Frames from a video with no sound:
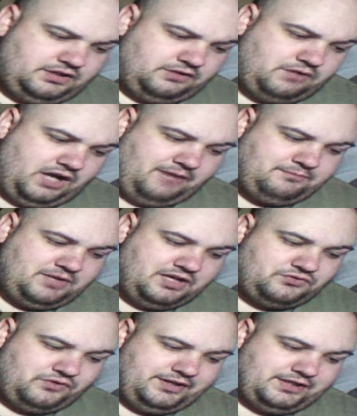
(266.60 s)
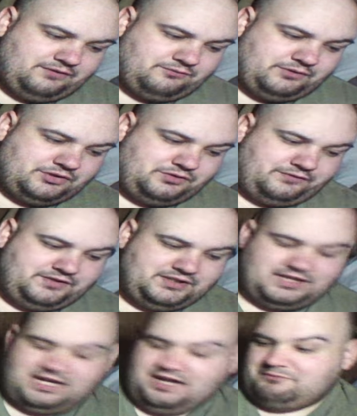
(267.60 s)
I'm not trying to get rich off this,
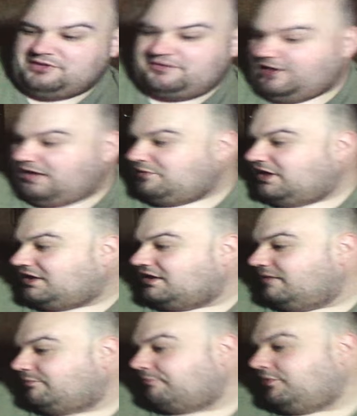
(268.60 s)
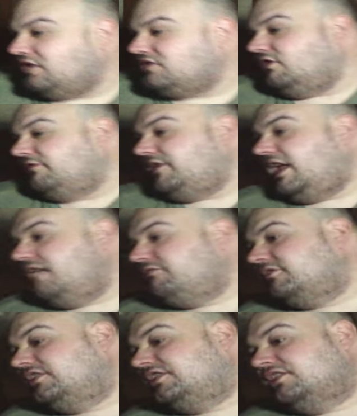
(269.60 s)
but if I make a couple bucks off
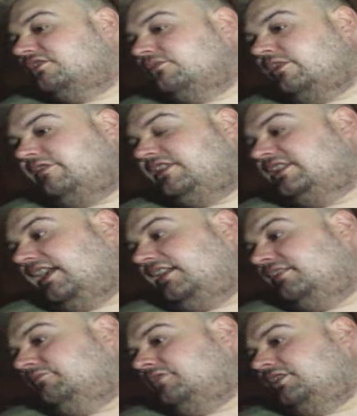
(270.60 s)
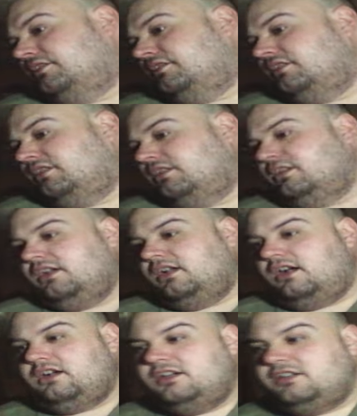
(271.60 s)
every single one of these items,
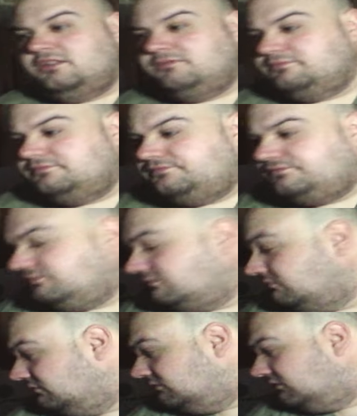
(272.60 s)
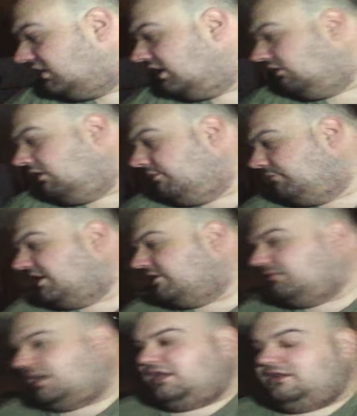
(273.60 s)
um, I'm making
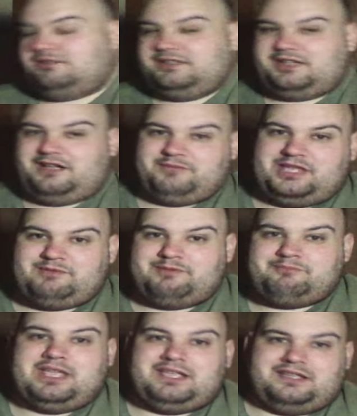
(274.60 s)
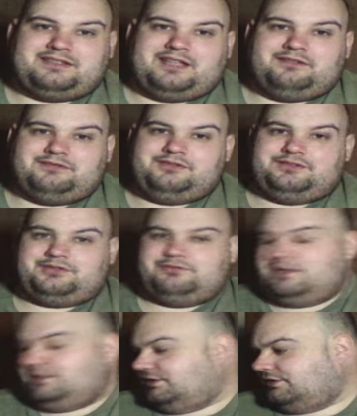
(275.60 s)
money. Like, I'll maybe make $1 or $2
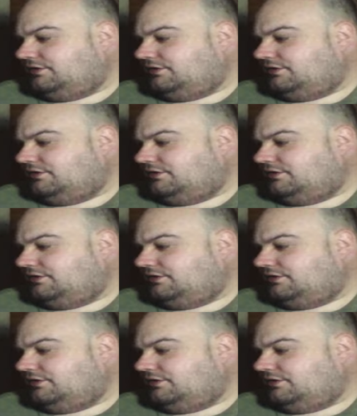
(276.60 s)
on this.